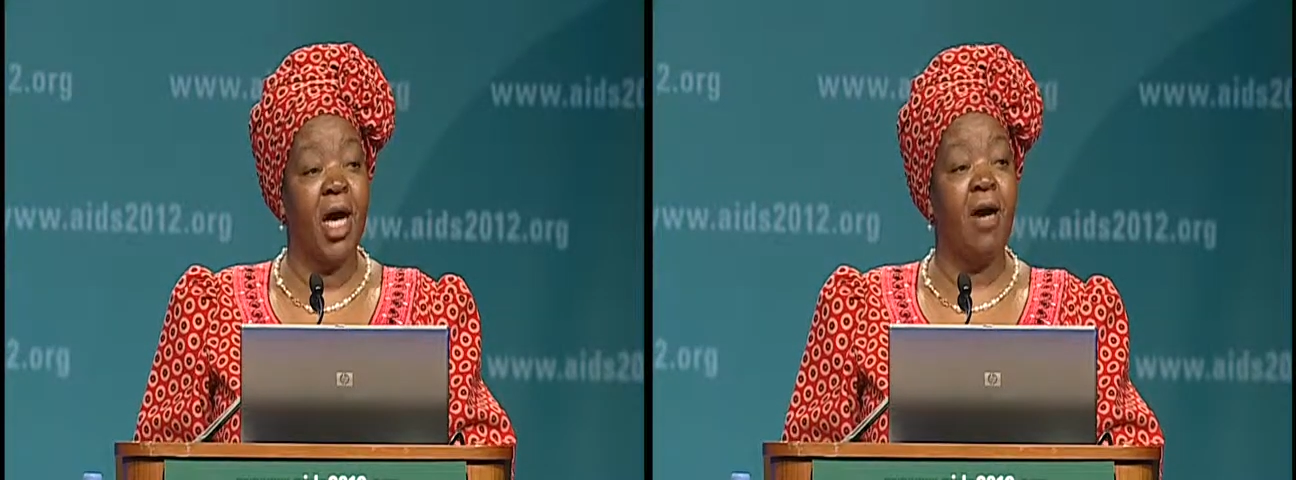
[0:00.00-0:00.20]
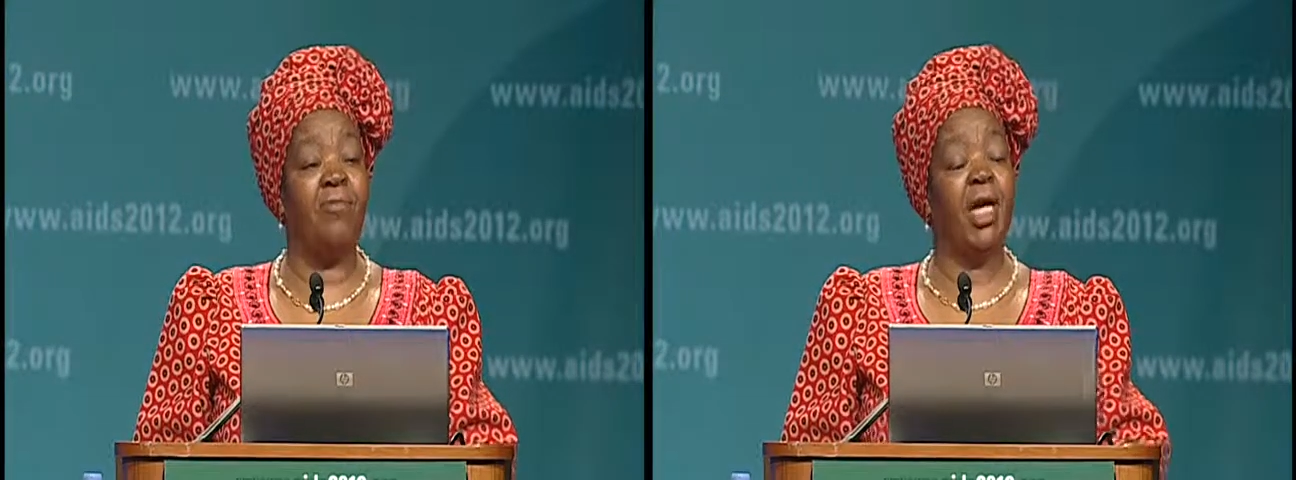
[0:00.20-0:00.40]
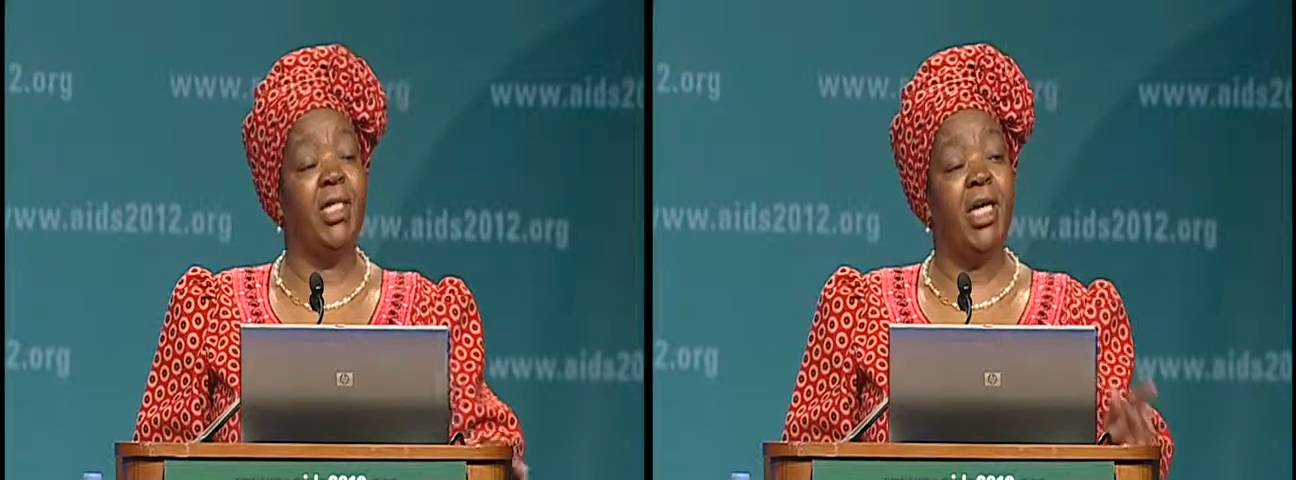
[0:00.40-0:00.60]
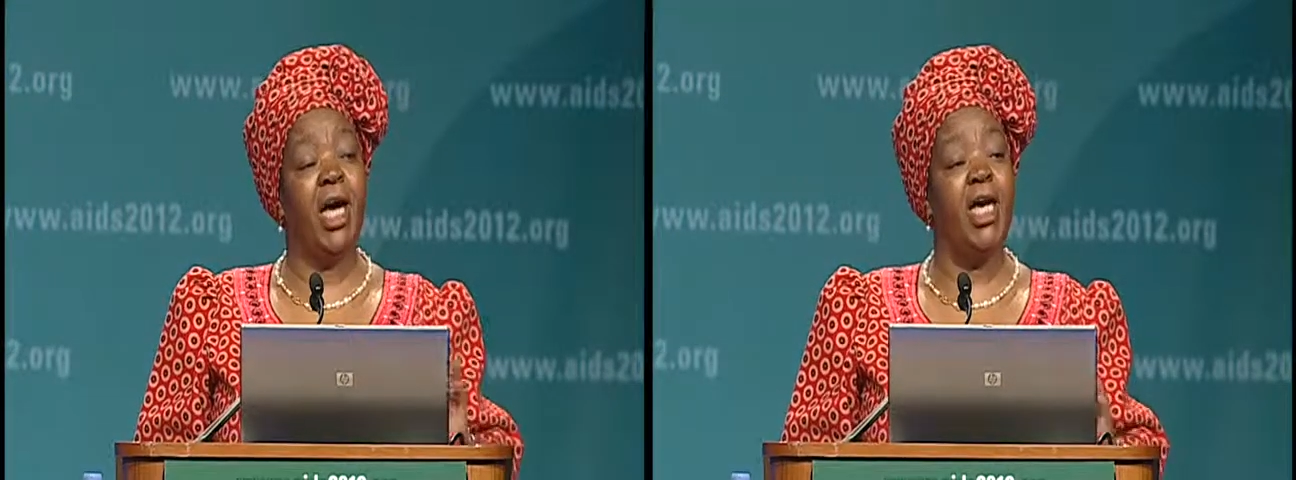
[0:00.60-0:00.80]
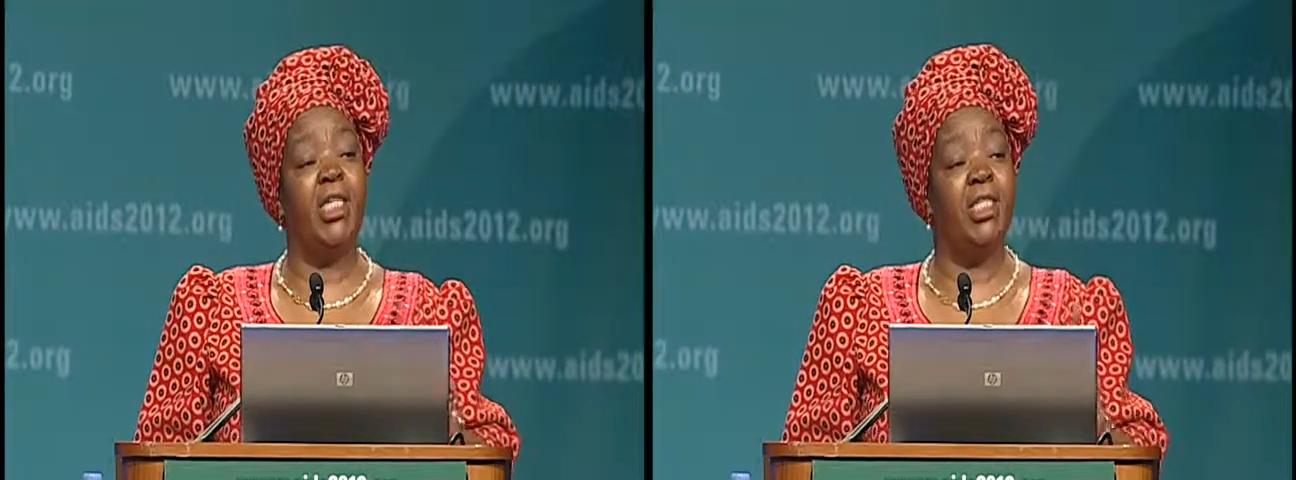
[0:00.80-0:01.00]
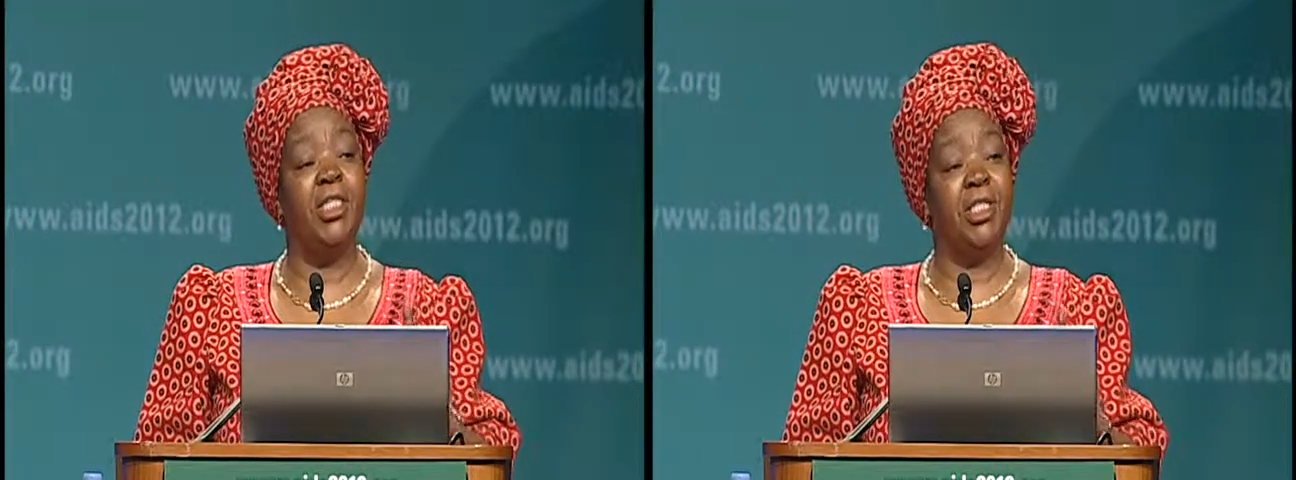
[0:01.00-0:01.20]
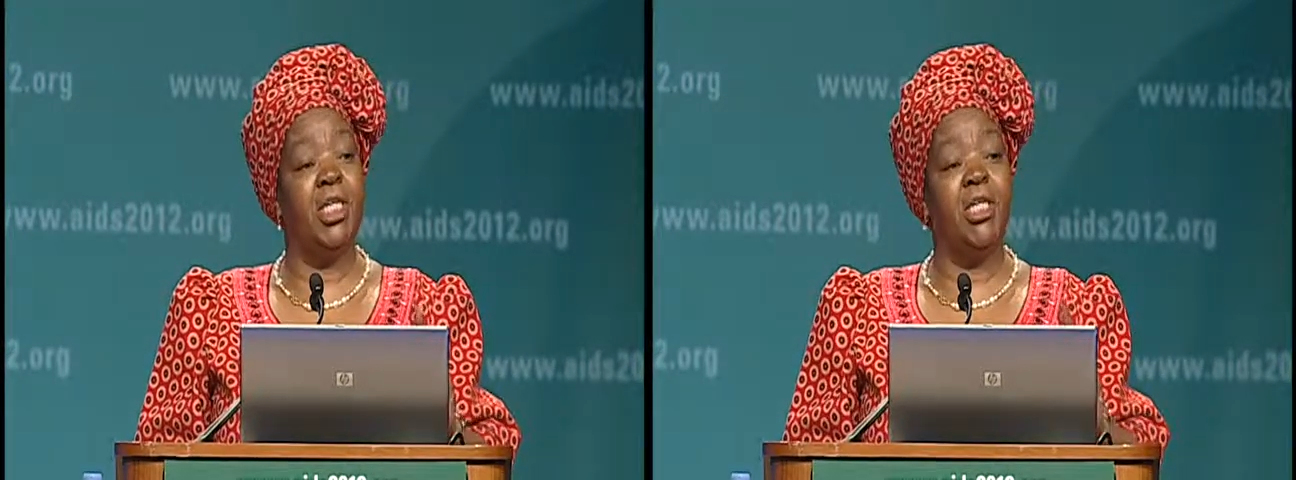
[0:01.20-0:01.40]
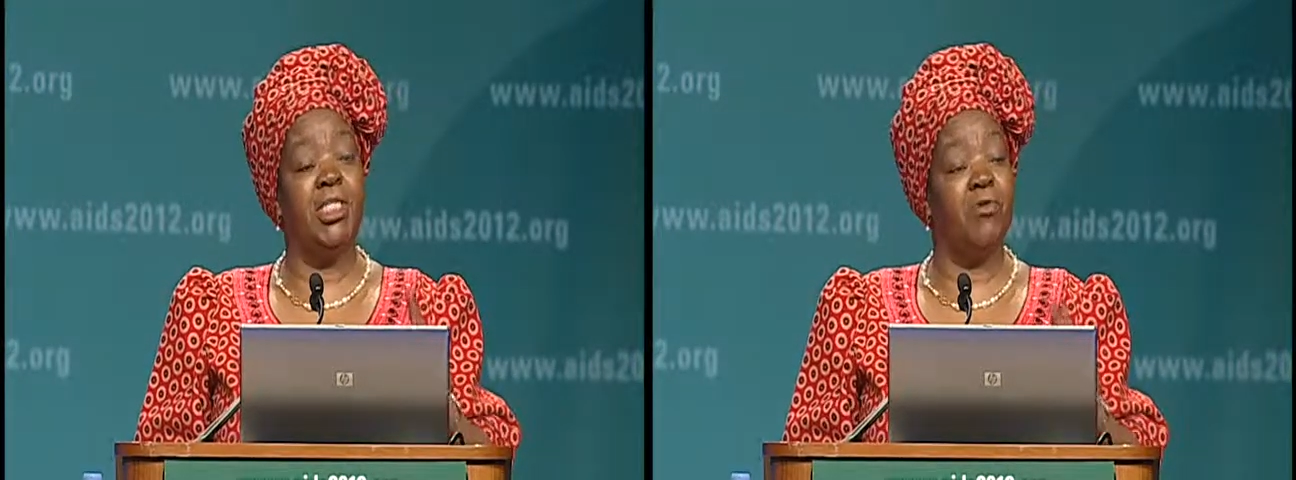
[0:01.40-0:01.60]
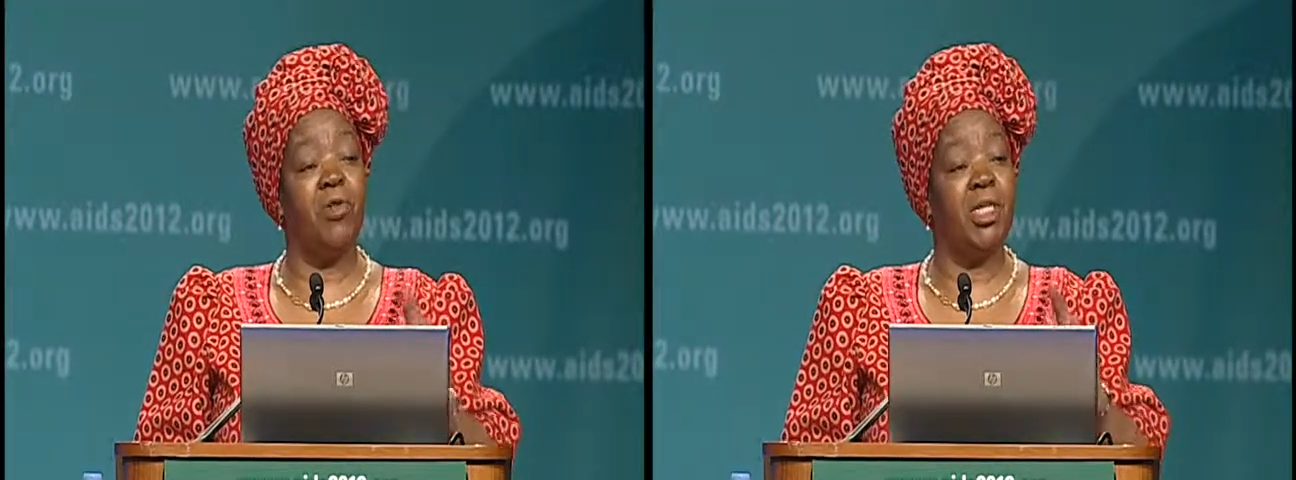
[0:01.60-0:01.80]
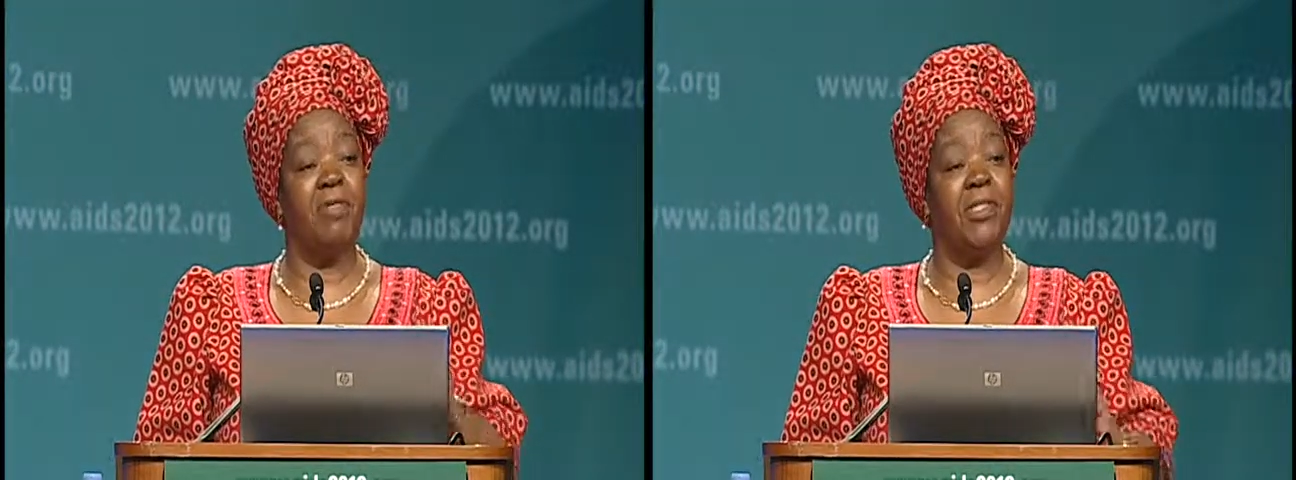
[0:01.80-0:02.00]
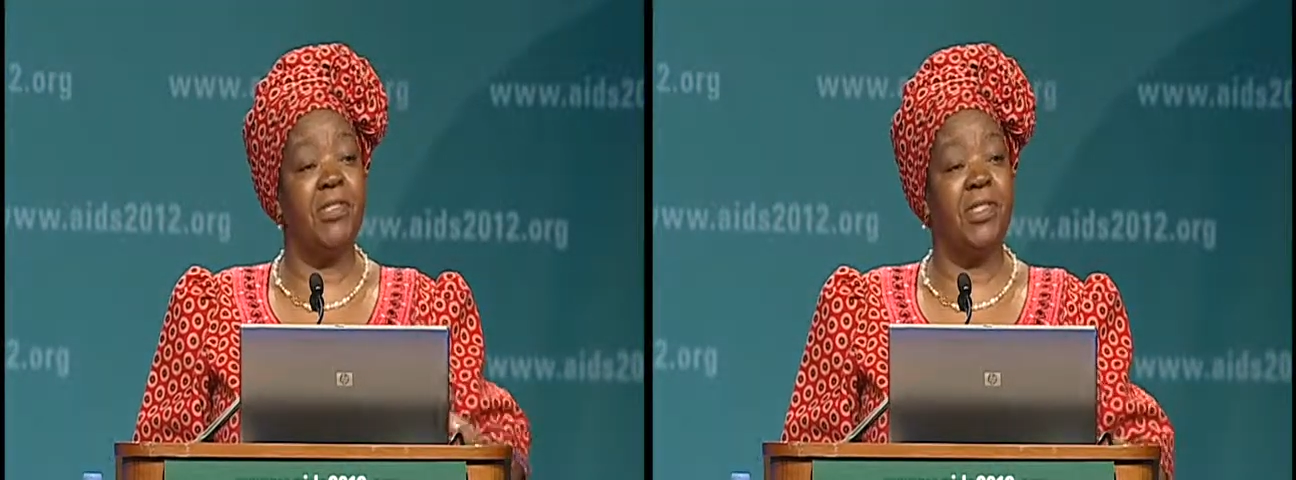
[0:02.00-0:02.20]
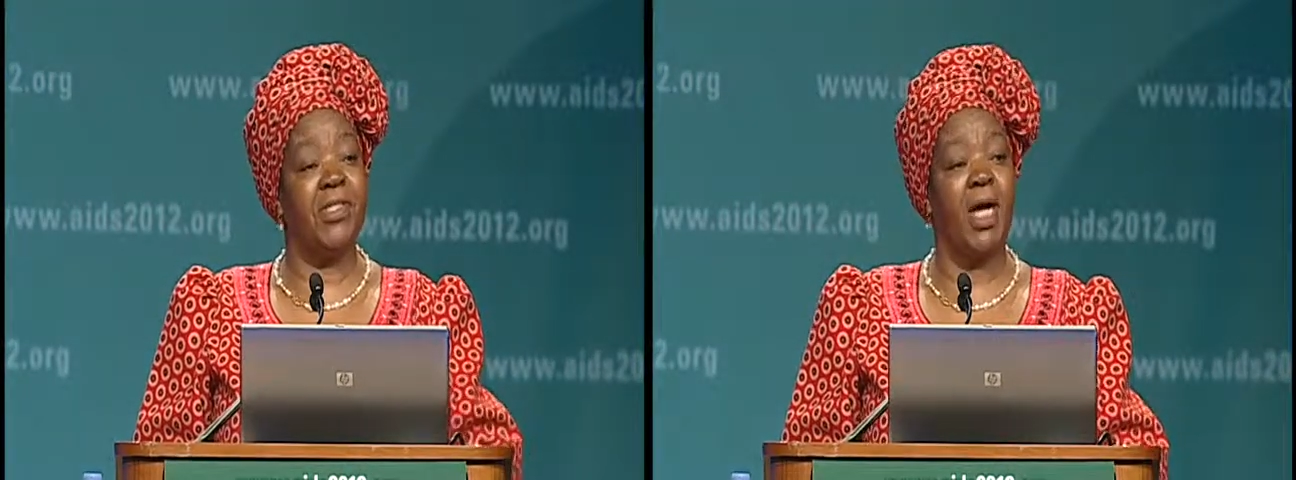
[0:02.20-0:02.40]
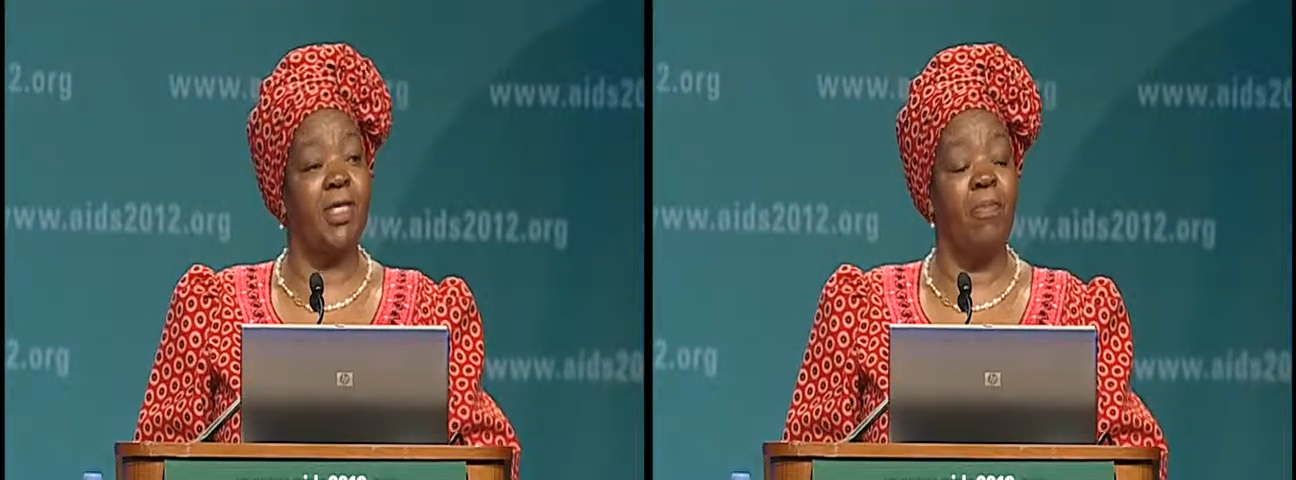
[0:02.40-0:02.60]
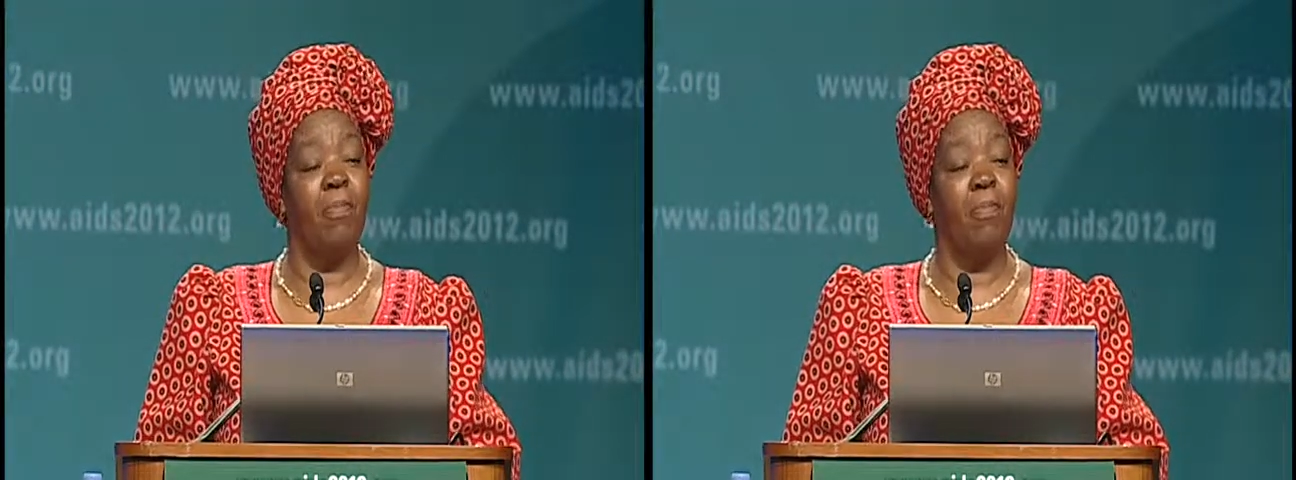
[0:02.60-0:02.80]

after the AGT 076 study,